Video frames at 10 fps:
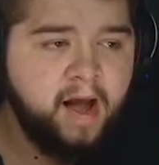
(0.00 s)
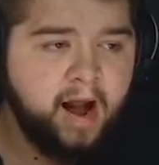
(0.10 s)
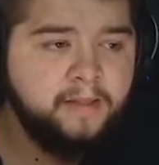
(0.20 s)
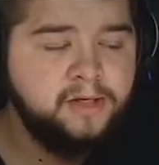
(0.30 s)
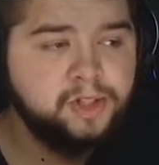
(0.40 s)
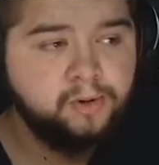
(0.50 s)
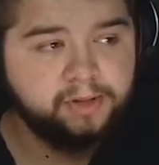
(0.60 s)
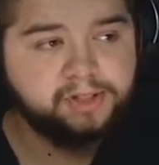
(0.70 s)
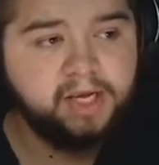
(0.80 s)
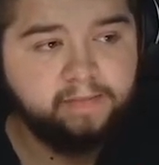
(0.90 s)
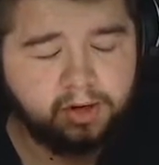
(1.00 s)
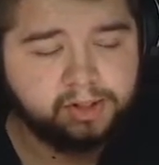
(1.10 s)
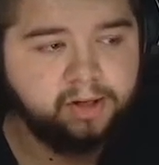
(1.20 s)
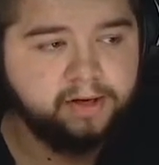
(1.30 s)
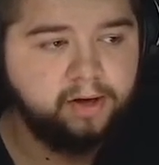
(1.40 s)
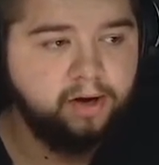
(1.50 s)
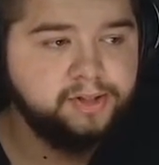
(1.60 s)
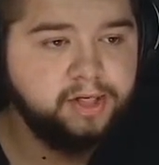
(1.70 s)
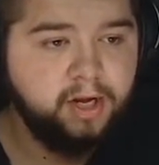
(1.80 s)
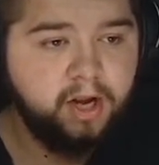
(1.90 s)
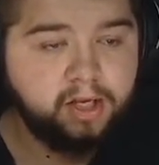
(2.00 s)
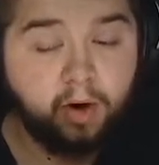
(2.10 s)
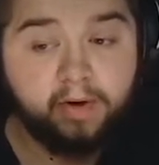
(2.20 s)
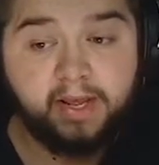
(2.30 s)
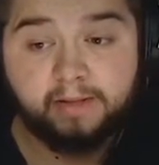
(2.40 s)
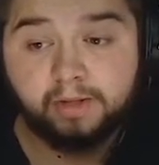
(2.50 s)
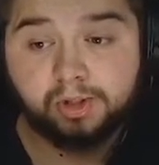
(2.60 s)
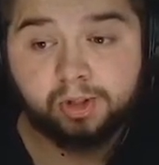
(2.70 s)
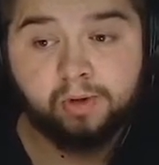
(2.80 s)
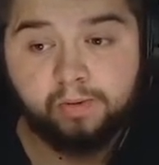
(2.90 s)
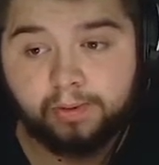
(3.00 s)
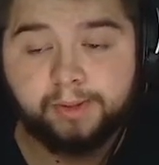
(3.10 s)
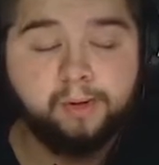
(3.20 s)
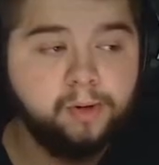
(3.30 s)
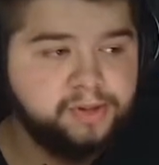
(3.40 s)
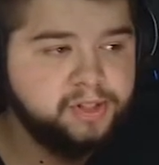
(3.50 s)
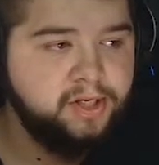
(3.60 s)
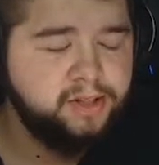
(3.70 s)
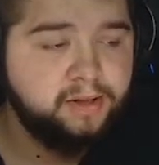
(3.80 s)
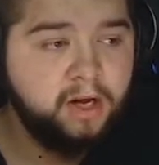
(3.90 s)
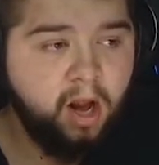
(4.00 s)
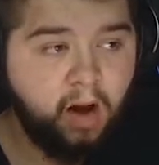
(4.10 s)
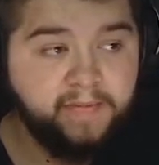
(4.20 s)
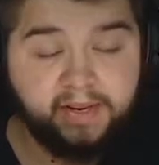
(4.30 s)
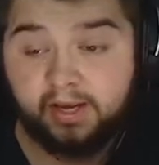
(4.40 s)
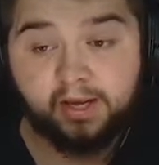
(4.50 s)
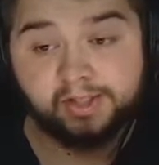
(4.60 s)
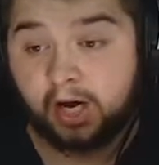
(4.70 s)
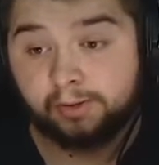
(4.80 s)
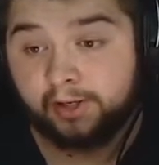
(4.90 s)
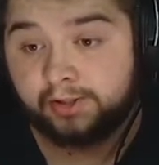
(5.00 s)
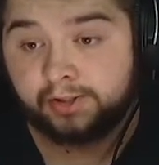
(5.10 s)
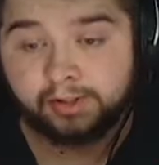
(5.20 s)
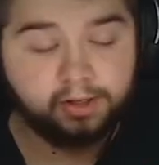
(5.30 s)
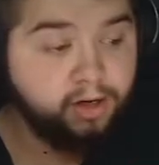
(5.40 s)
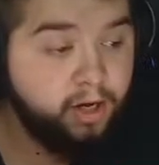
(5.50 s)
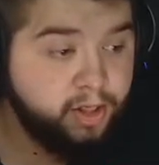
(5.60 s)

And this is what the team looks like, guys, going into the 4th season. I mean, it's outrageous, isn't it?